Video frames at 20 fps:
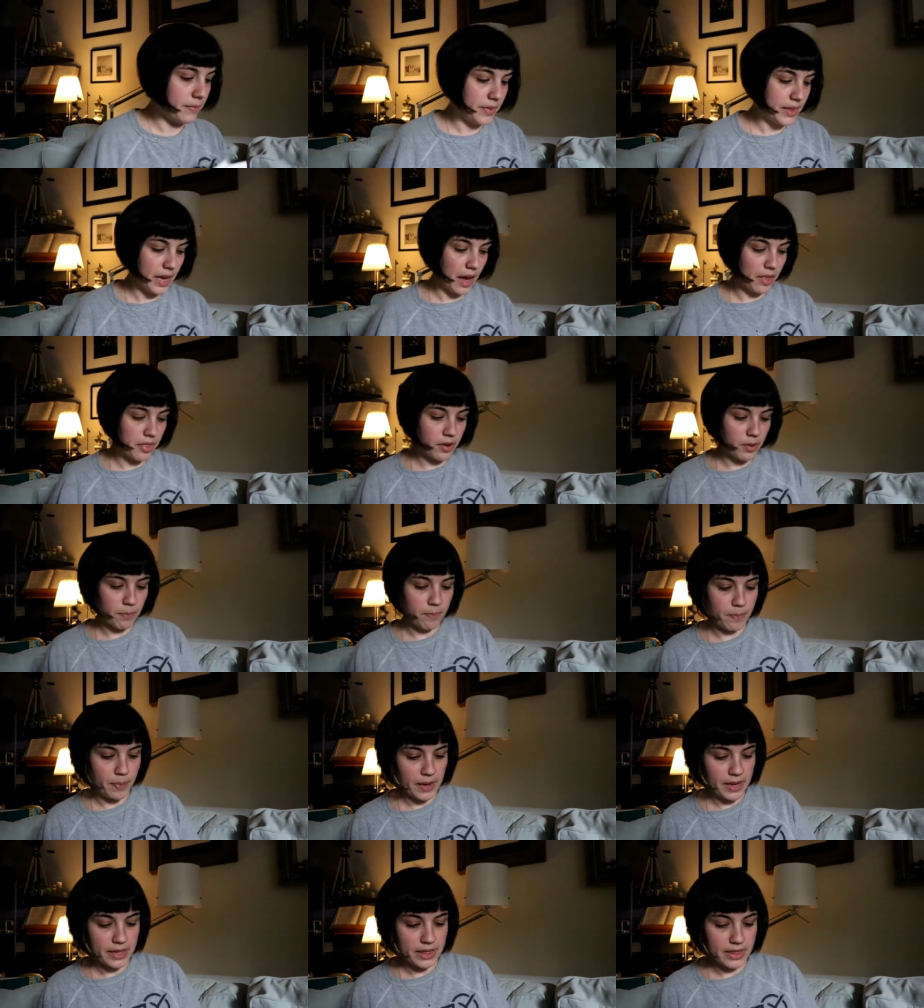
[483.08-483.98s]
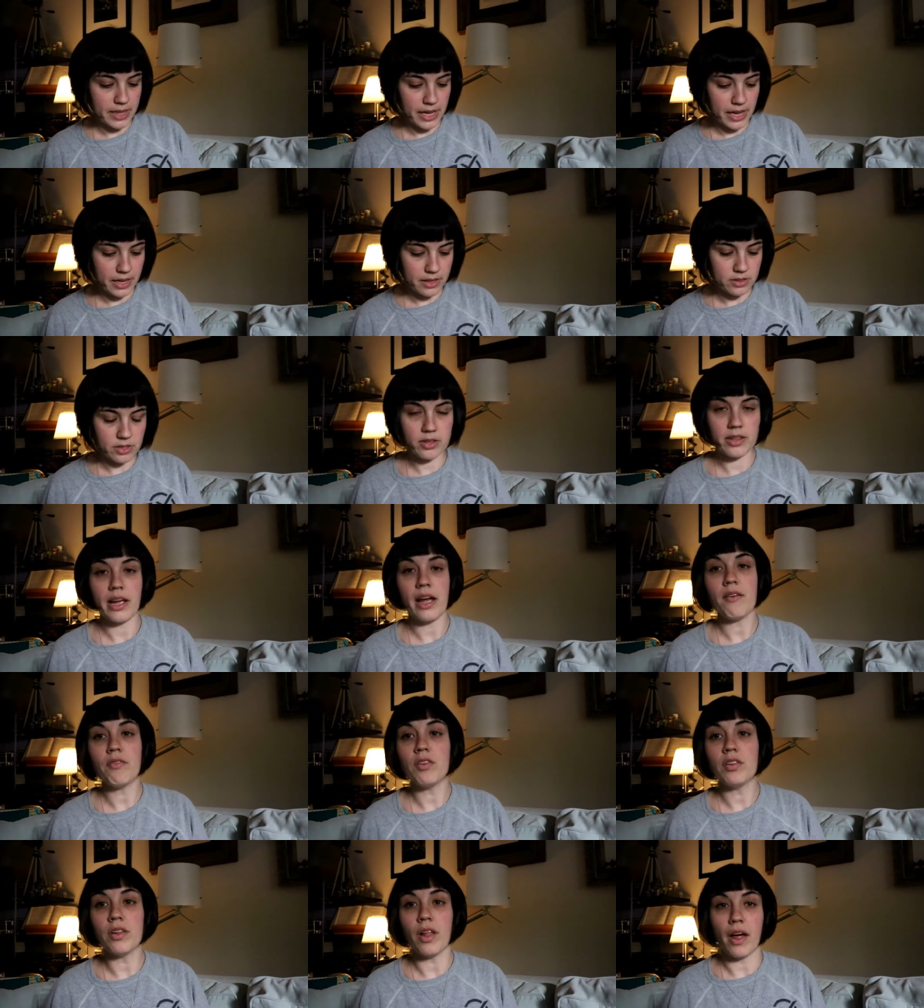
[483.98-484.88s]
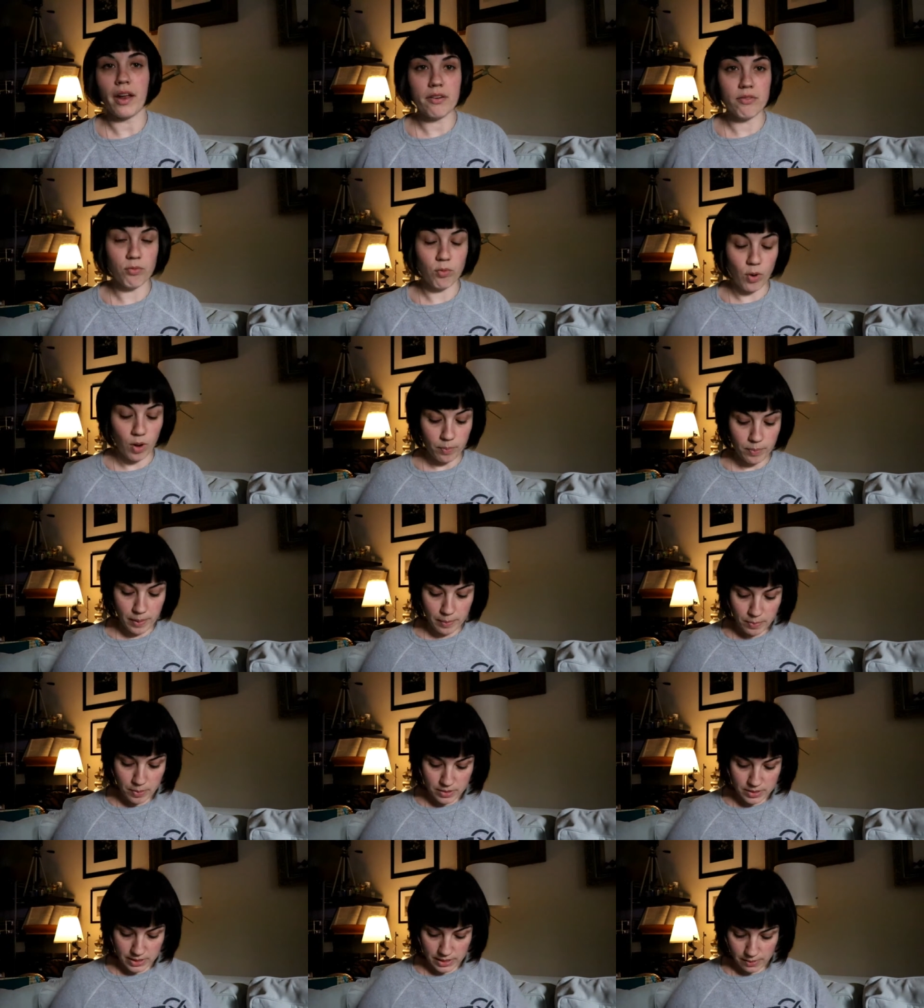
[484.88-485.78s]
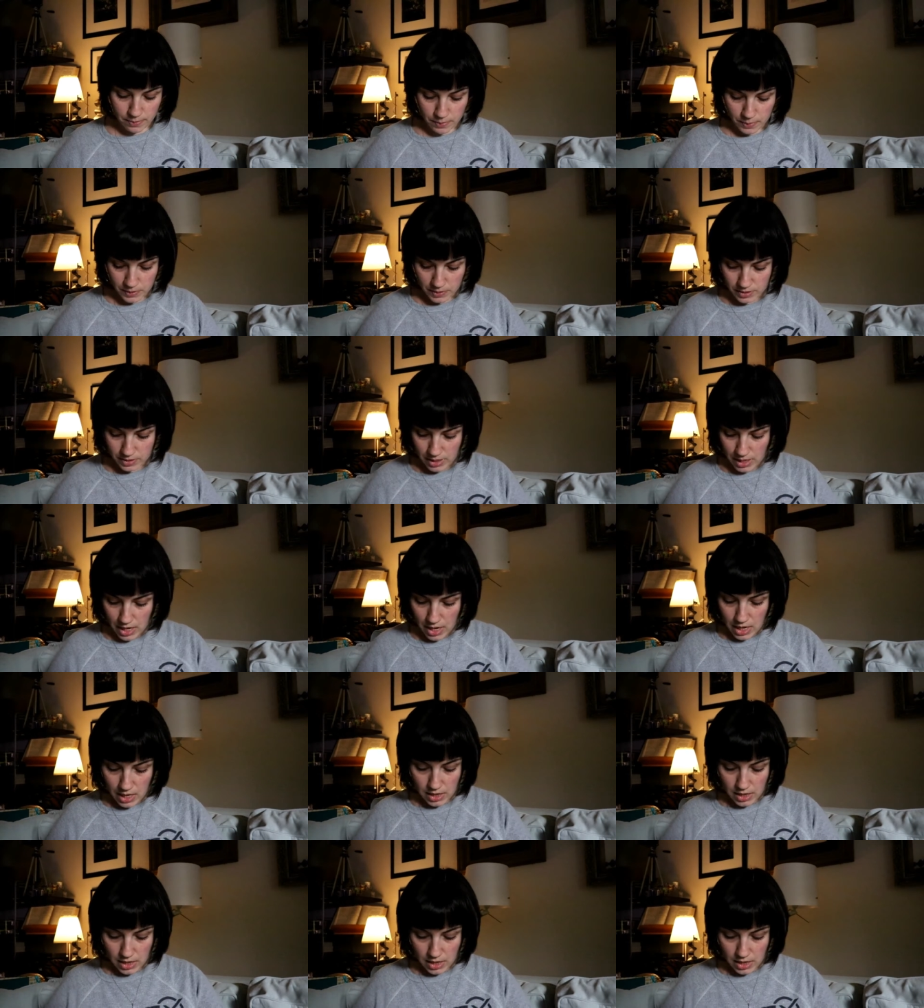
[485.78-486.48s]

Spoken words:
the other big thing, so they have a lot of wallpaper samples.